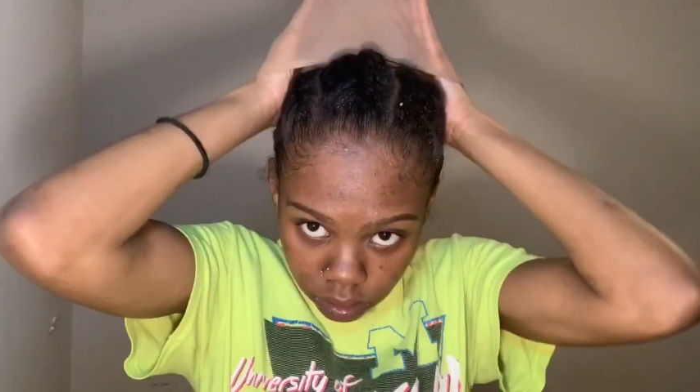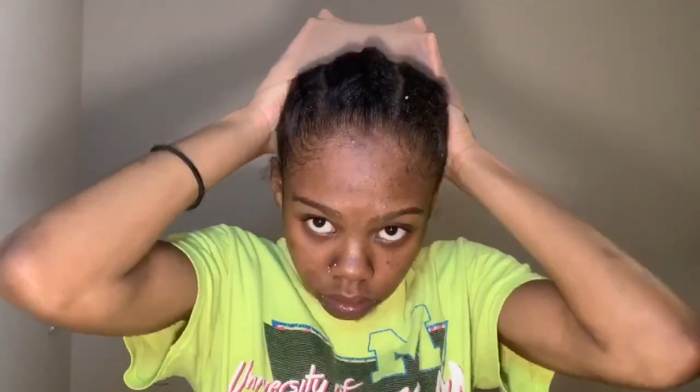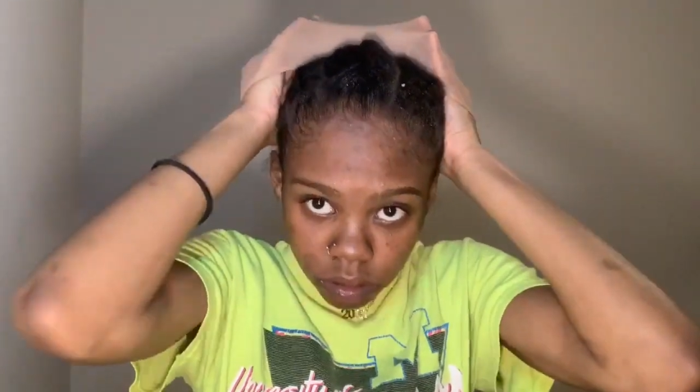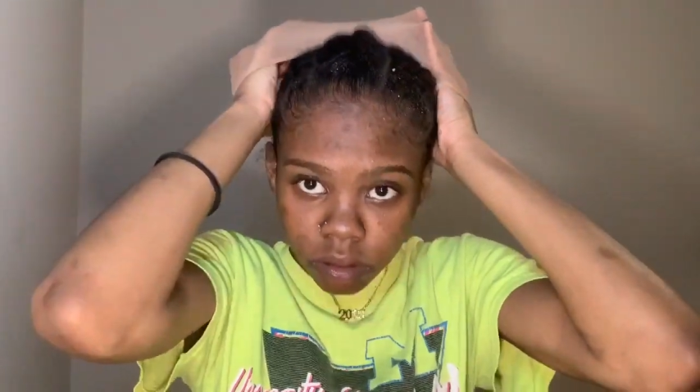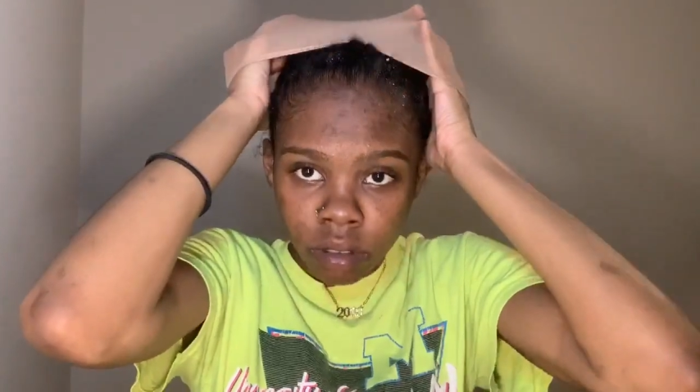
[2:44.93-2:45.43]

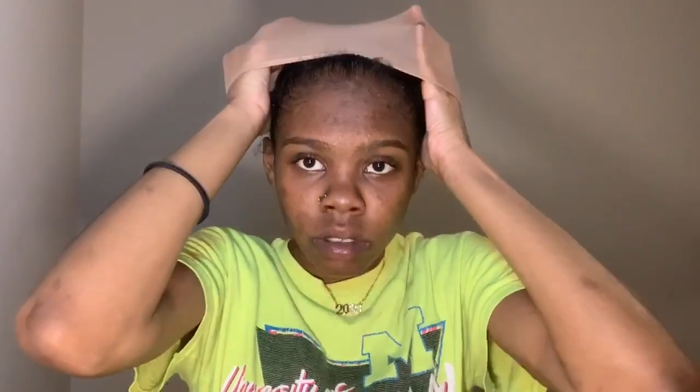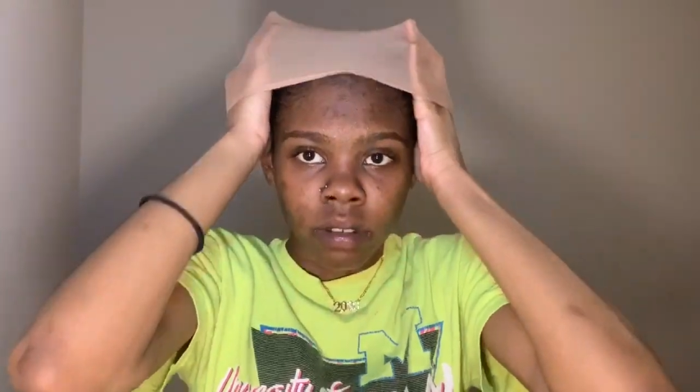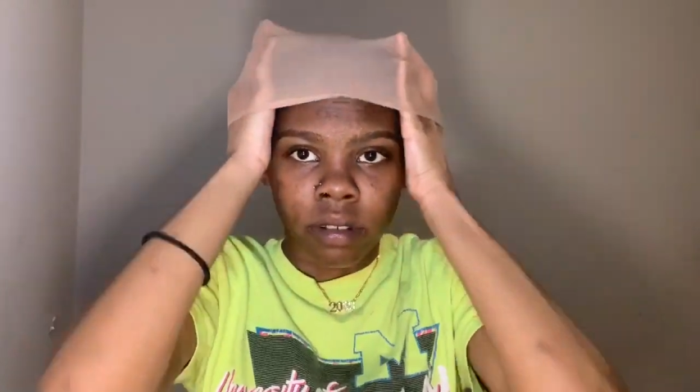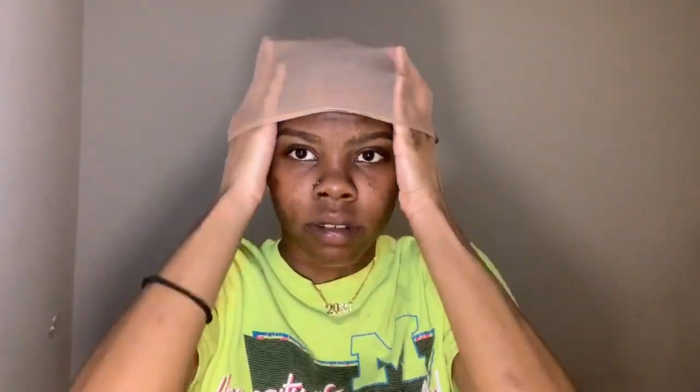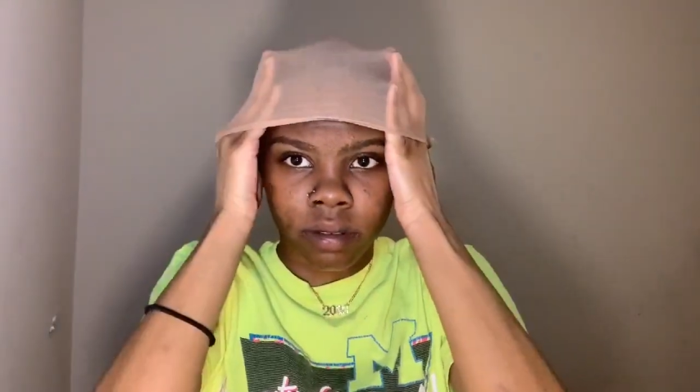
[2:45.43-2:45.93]
Try to
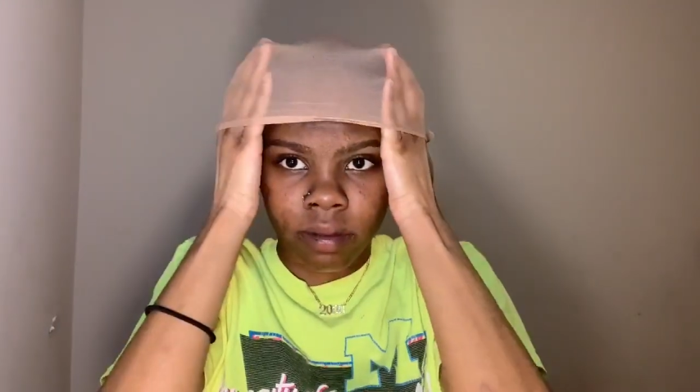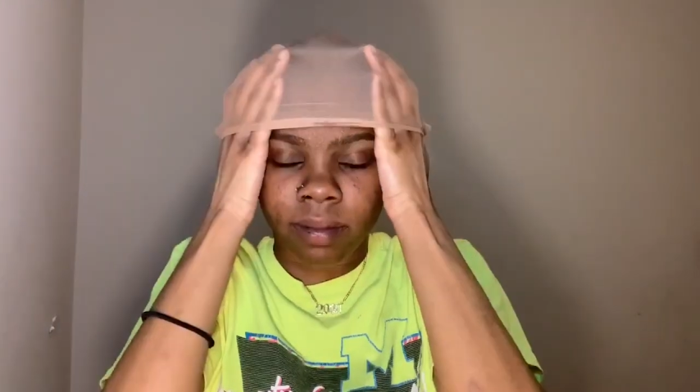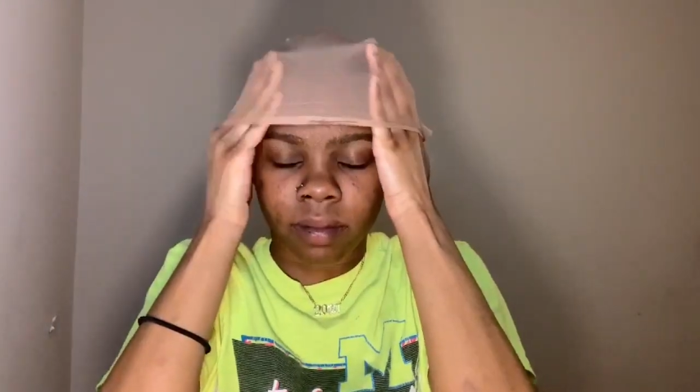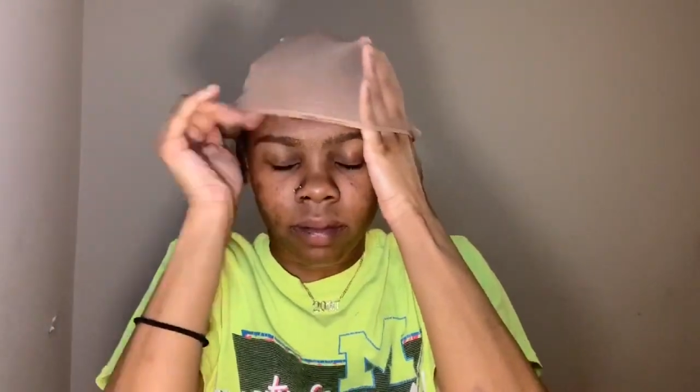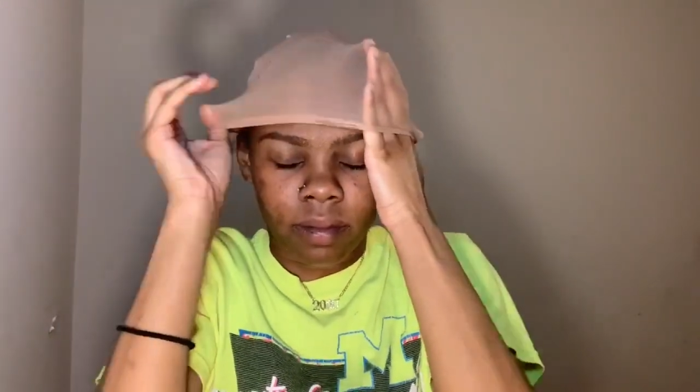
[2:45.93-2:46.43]
pull it
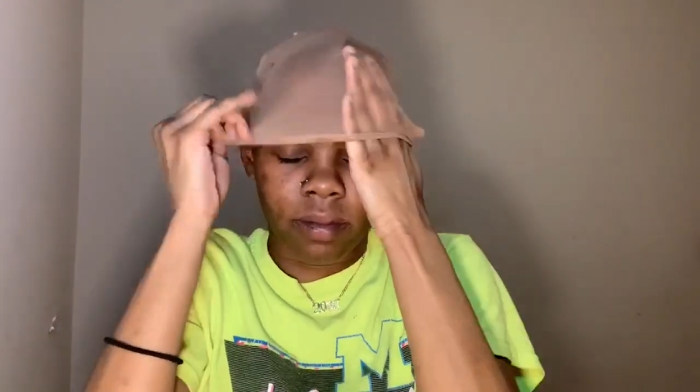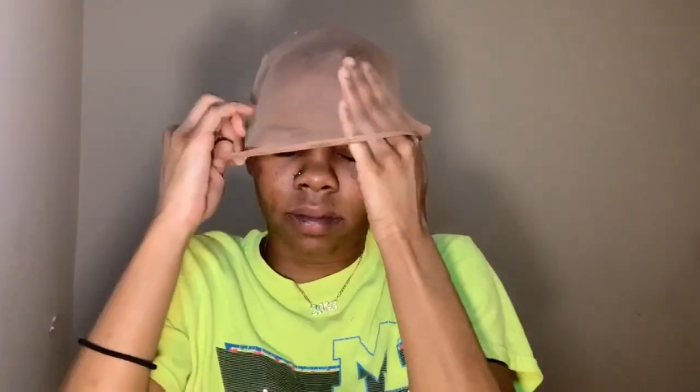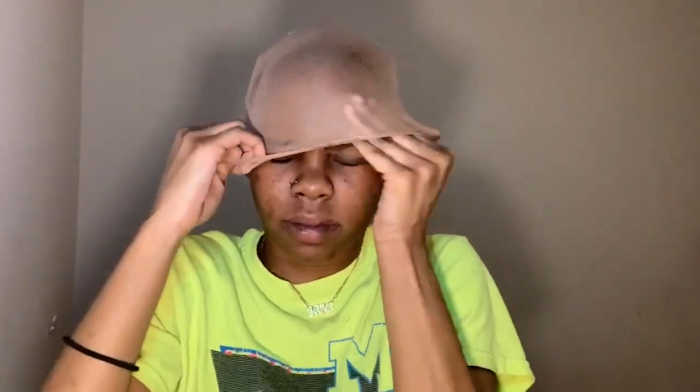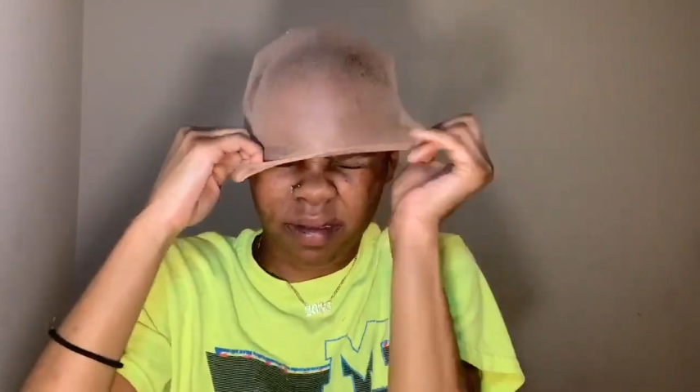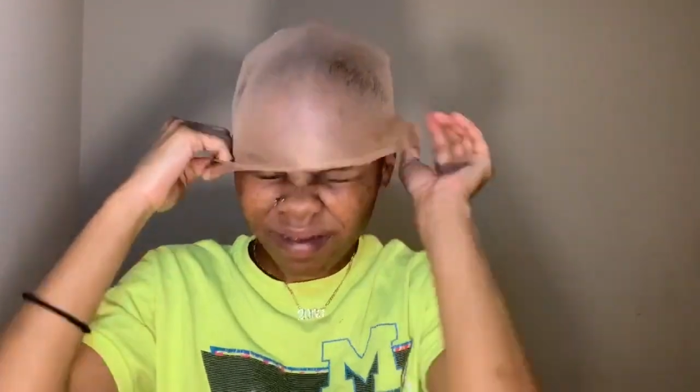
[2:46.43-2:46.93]
down as
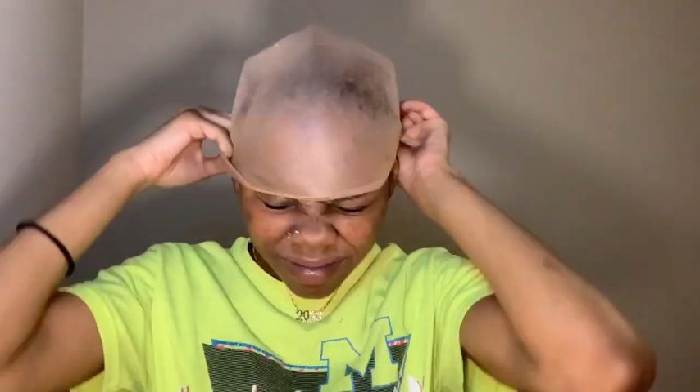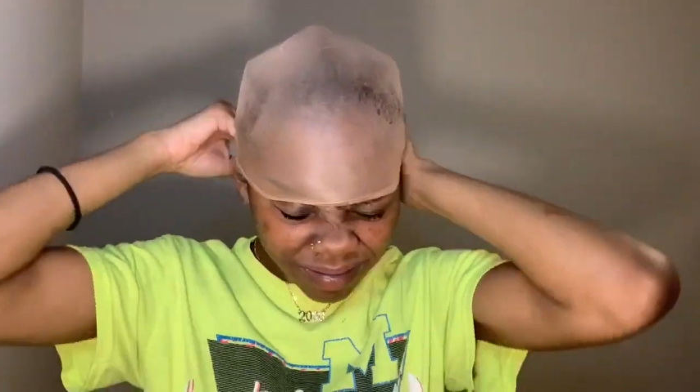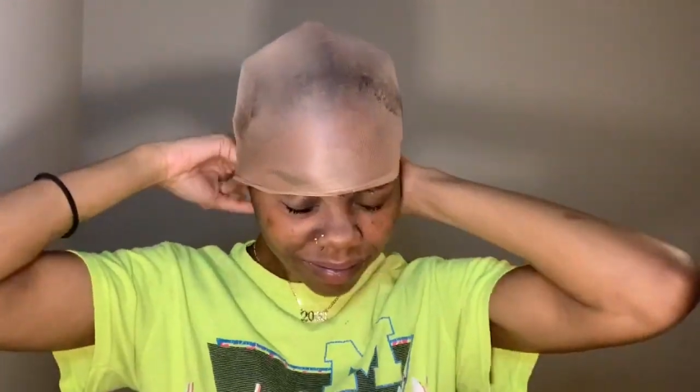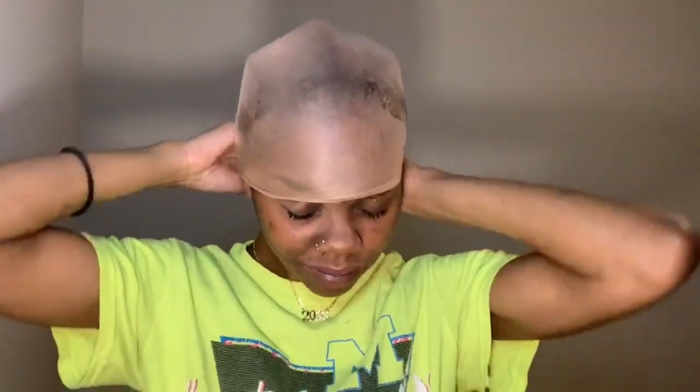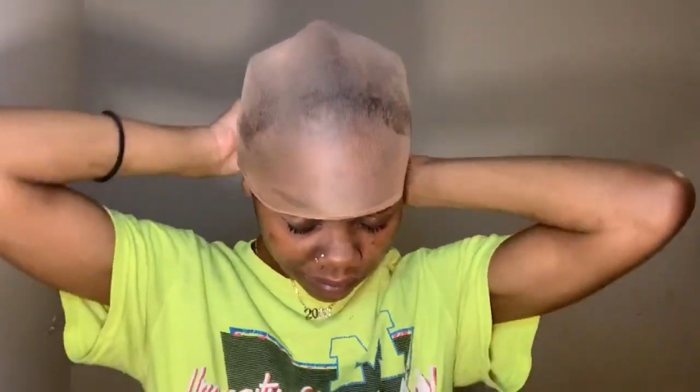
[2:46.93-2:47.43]
much
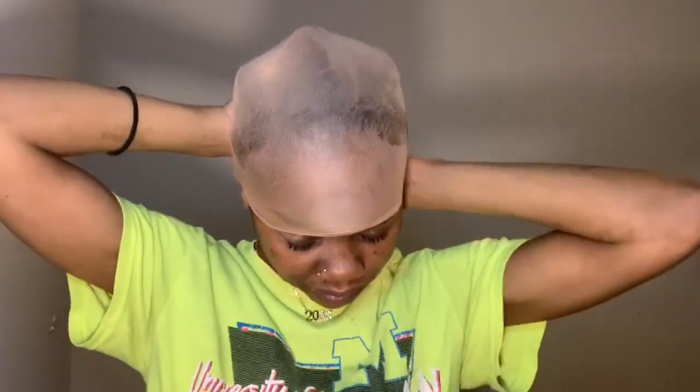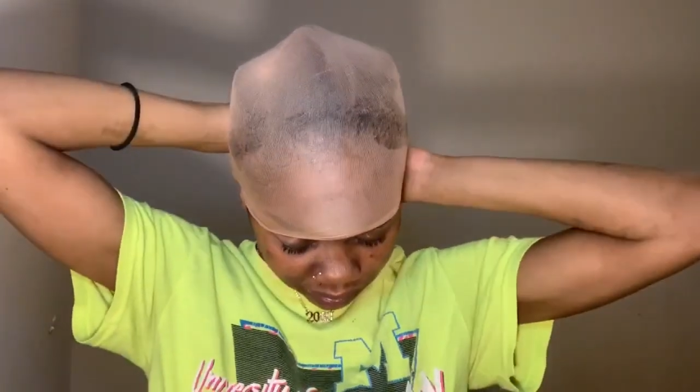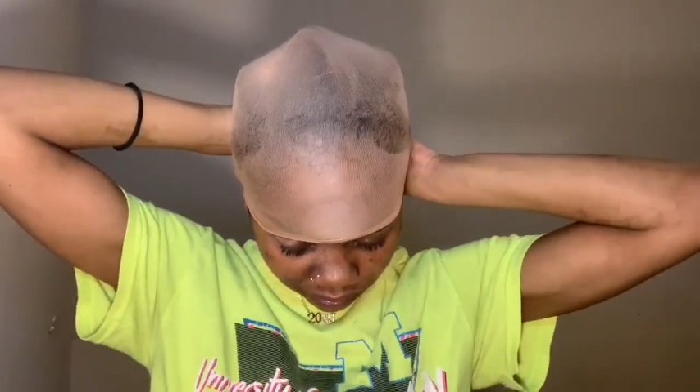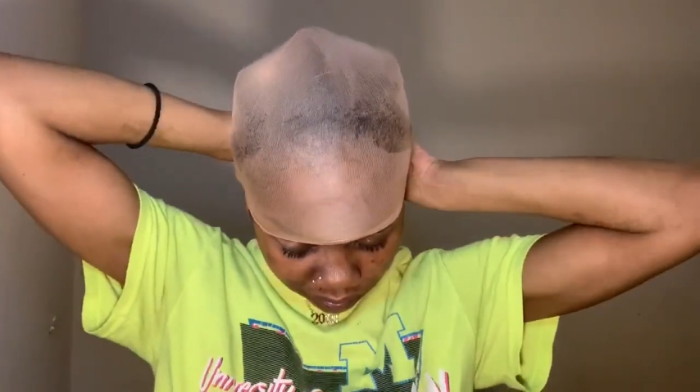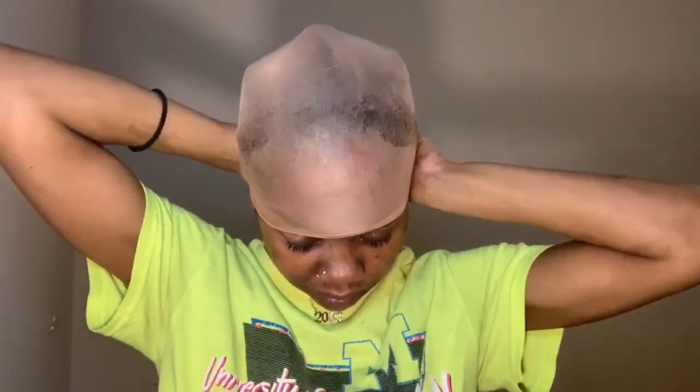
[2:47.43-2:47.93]
as you
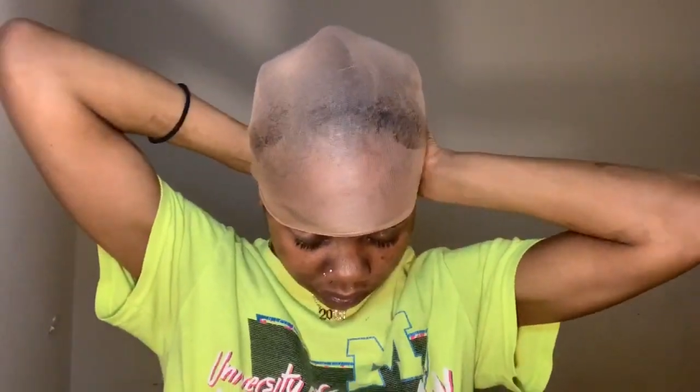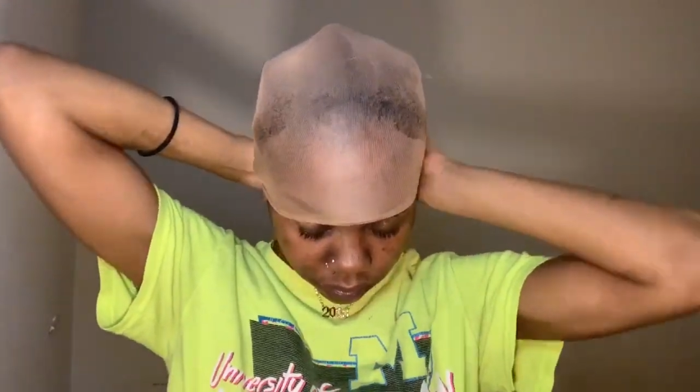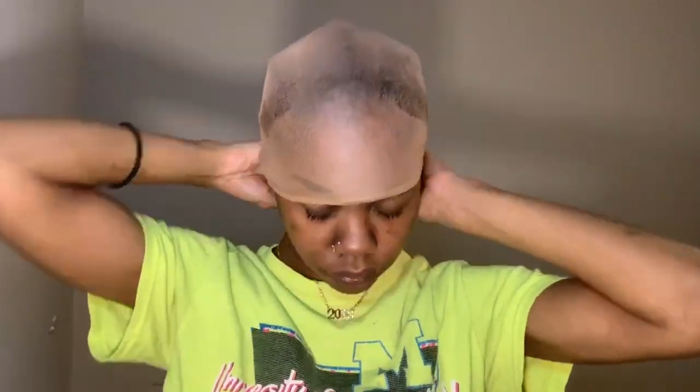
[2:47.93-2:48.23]
can.